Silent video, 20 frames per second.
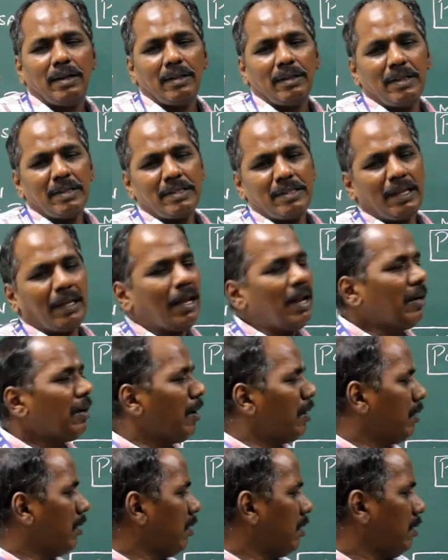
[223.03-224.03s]
The second
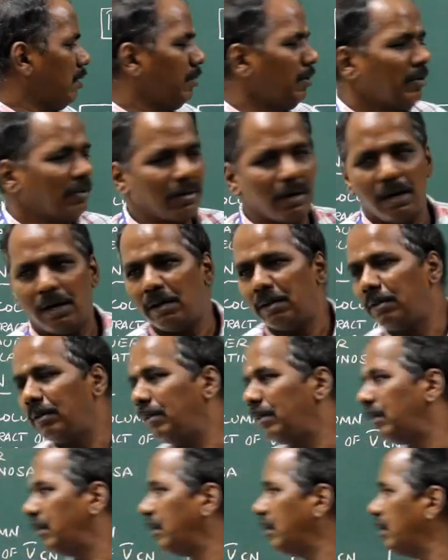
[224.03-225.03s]
order
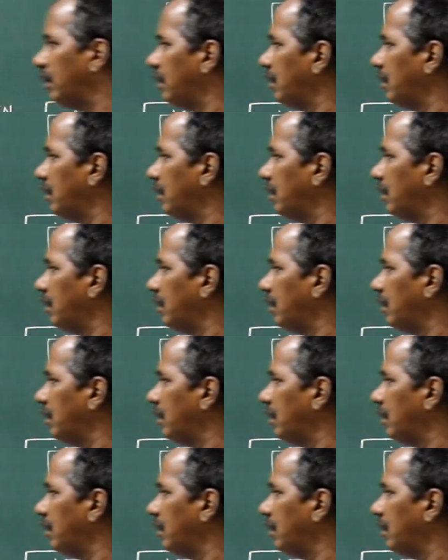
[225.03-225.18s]
neuron.